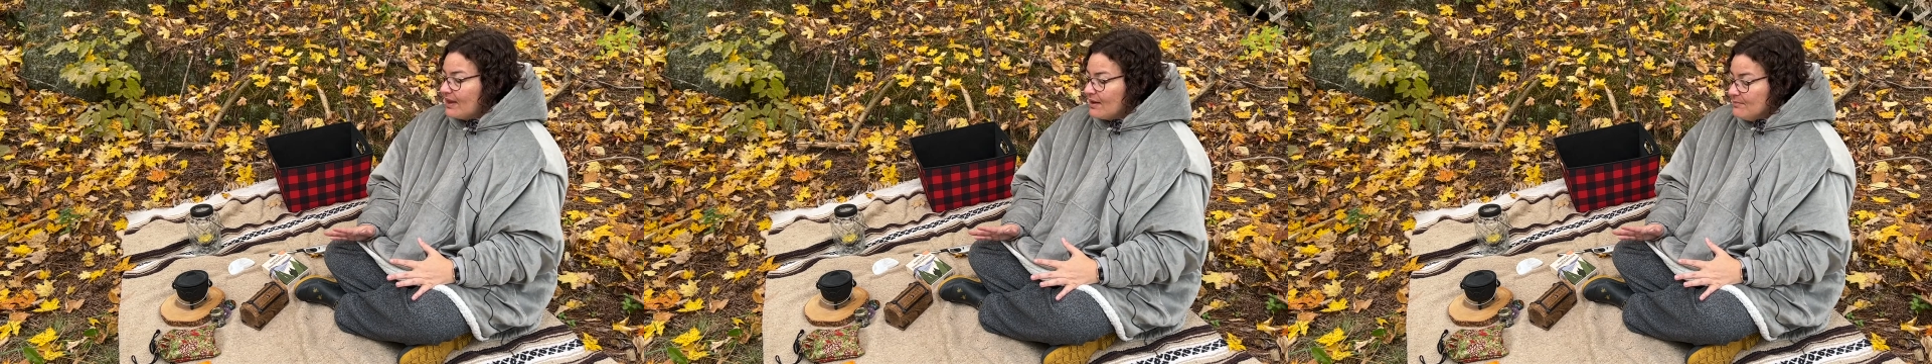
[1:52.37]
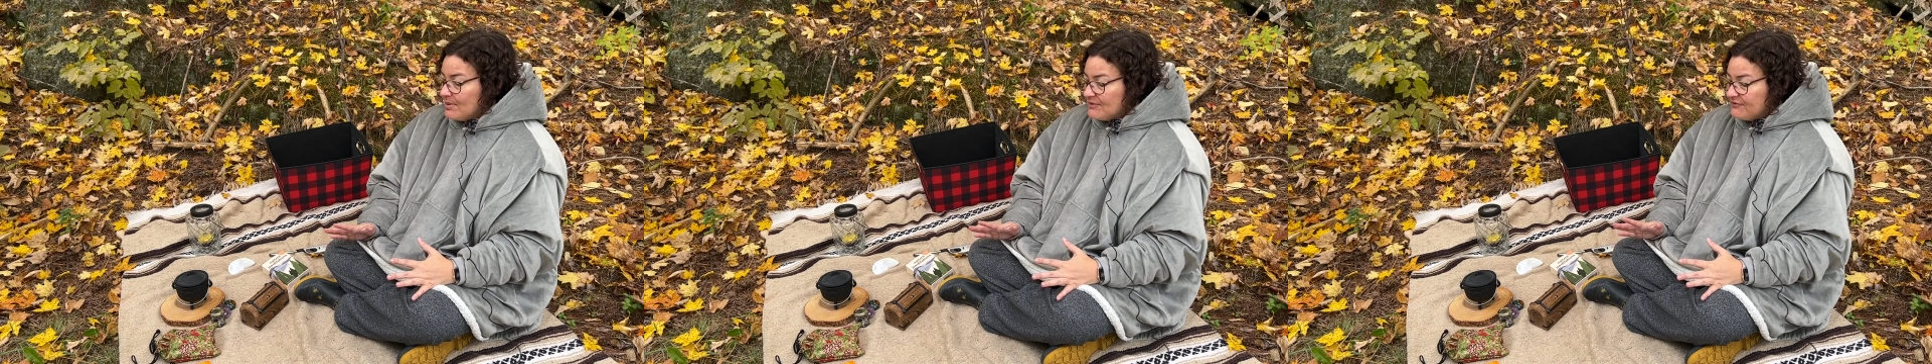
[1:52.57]

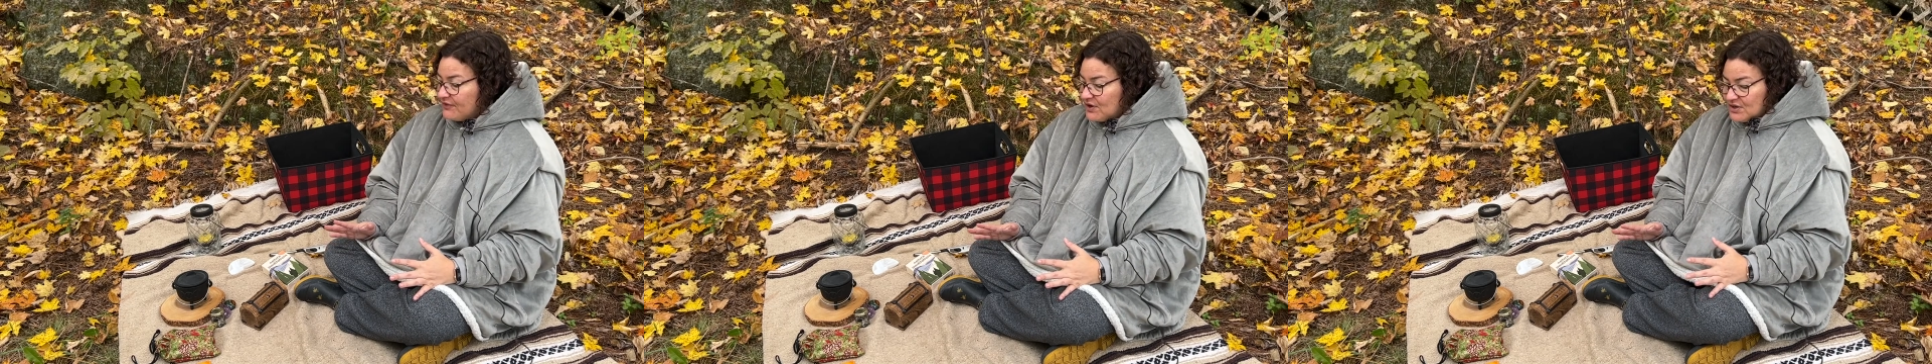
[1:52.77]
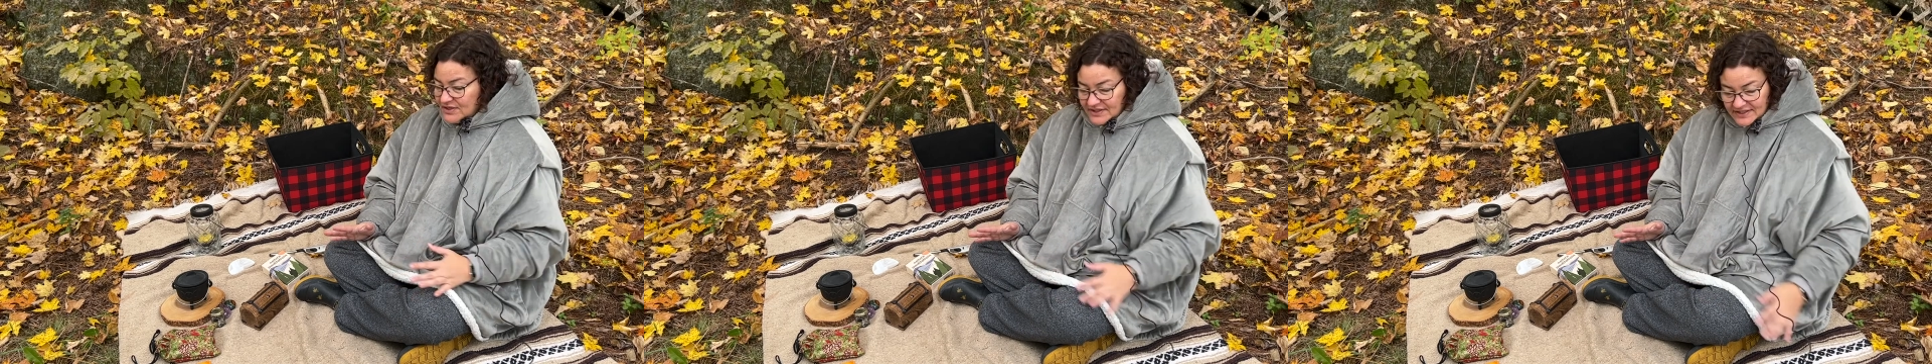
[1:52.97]
but
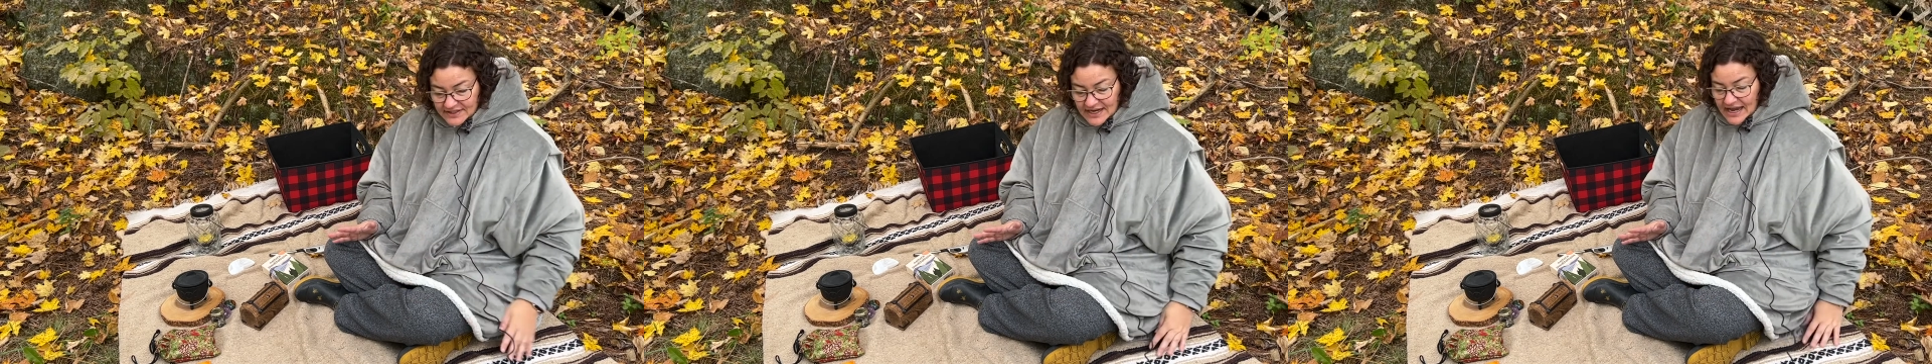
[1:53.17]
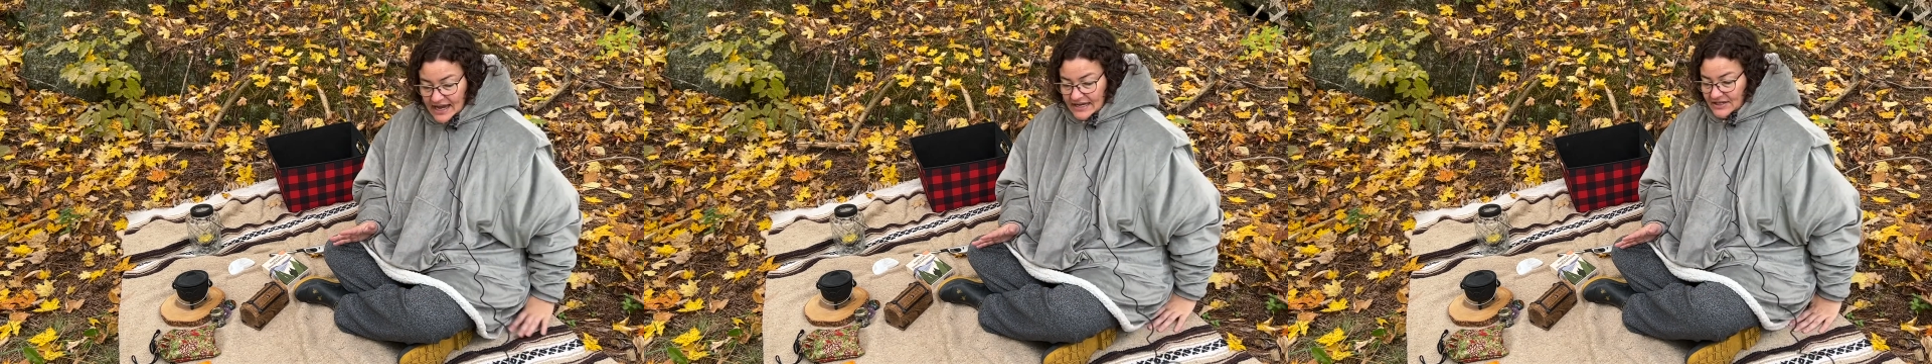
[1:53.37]
first
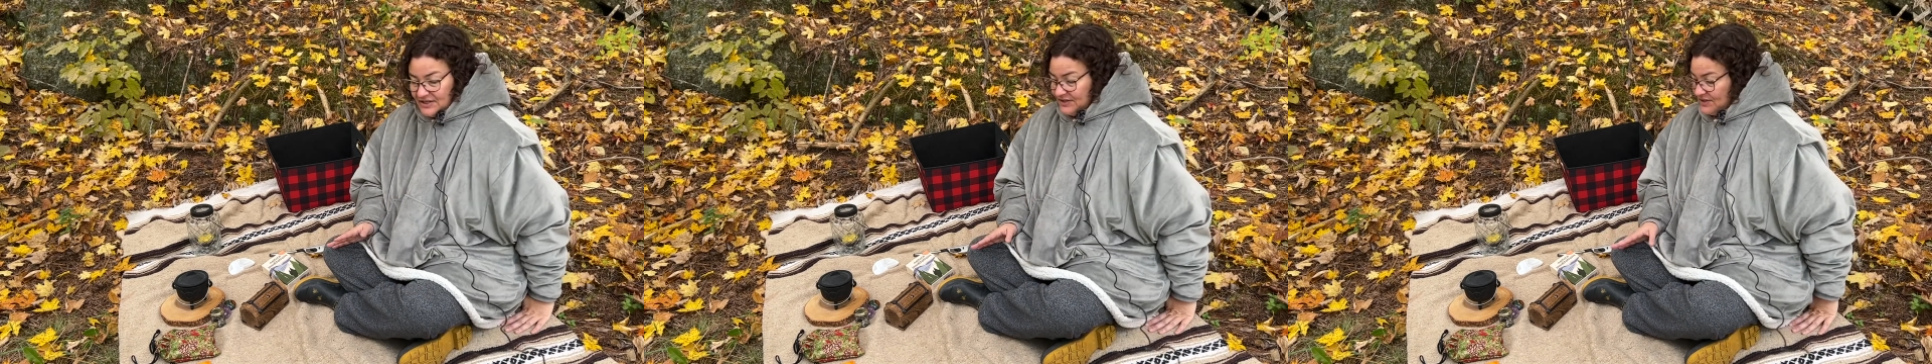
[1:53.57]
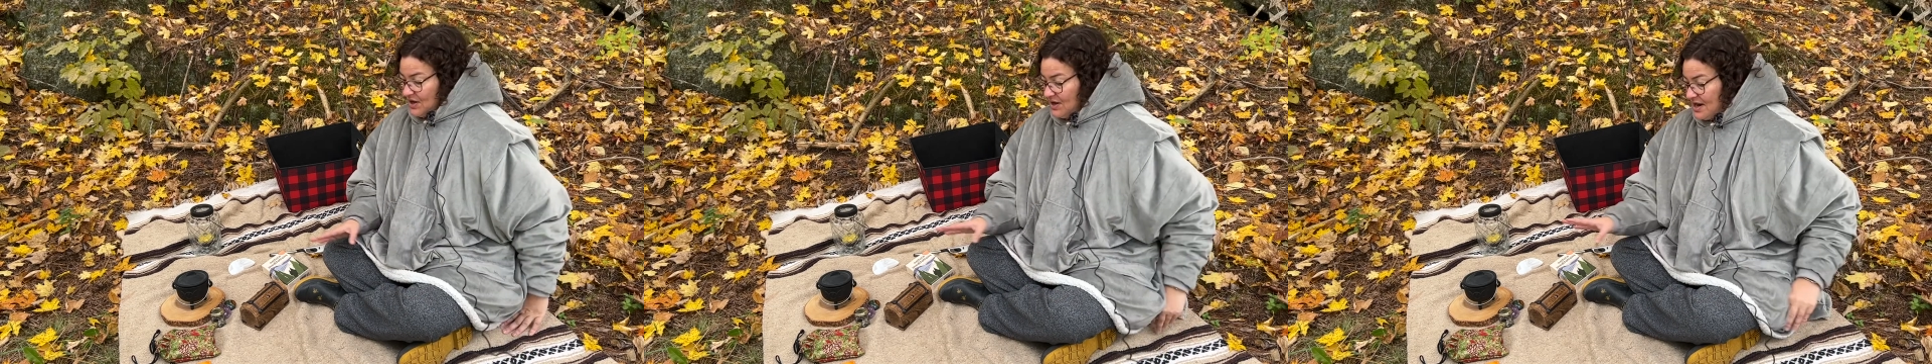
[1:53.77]
I
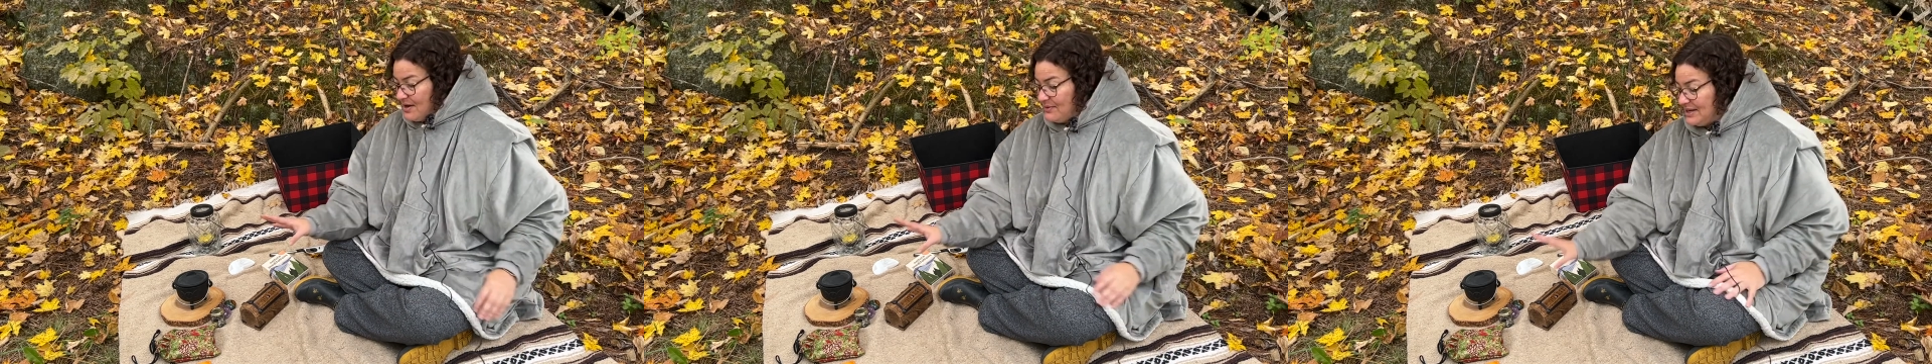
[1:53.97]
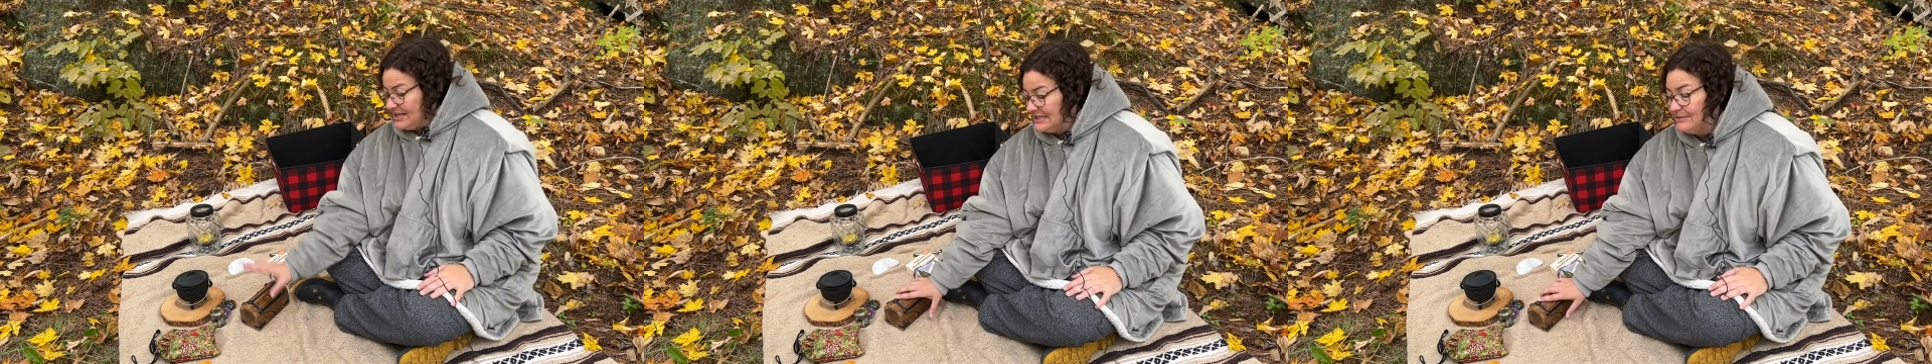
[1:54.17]
just thought I
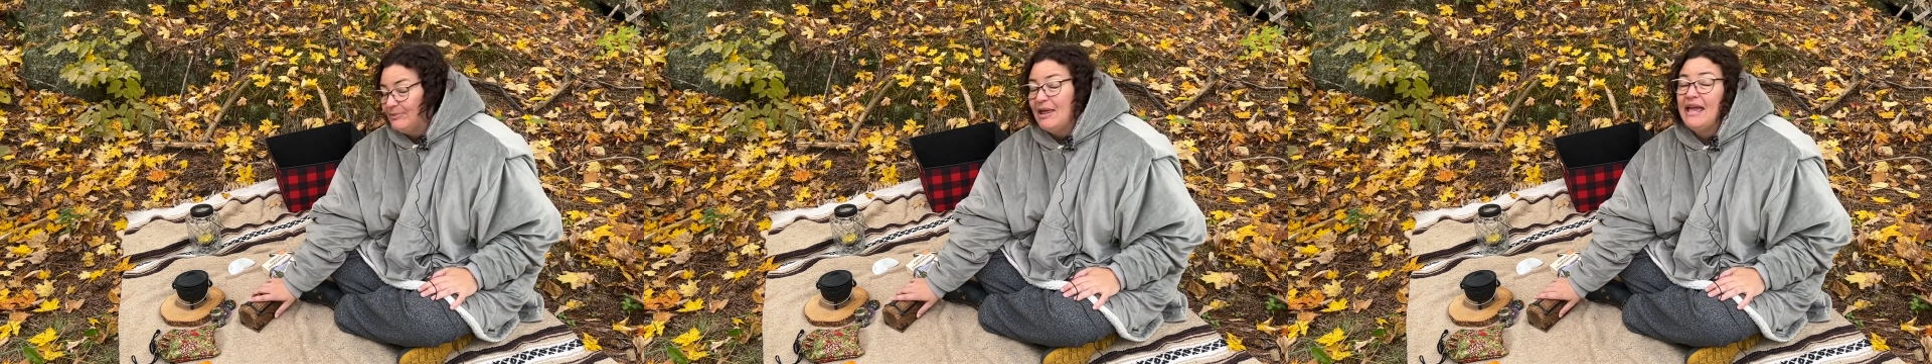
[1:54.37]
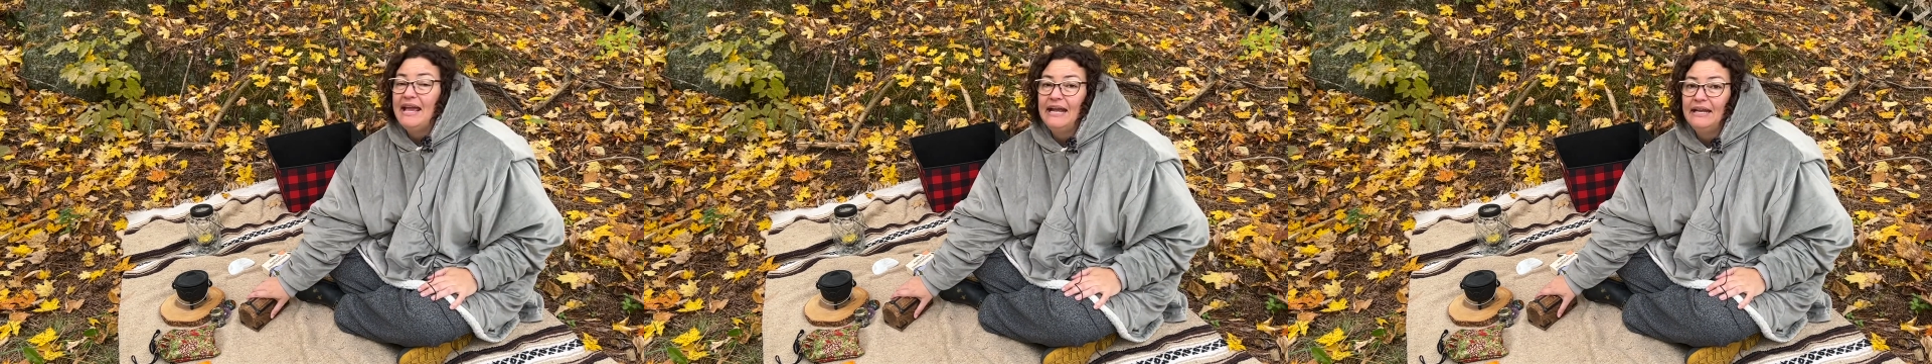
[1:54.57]
would
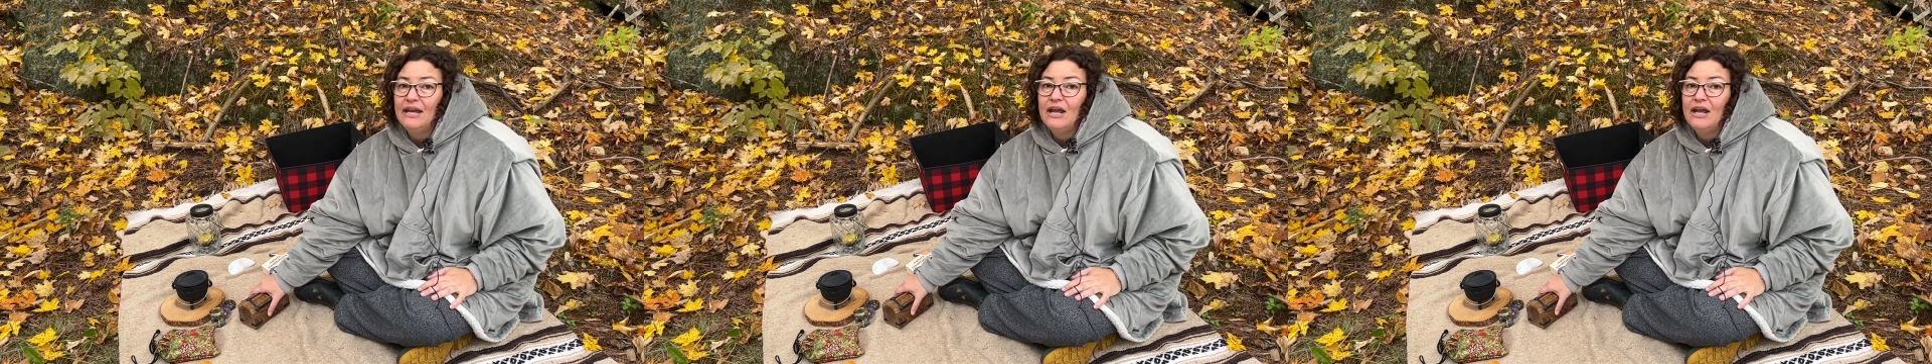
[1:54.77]
explain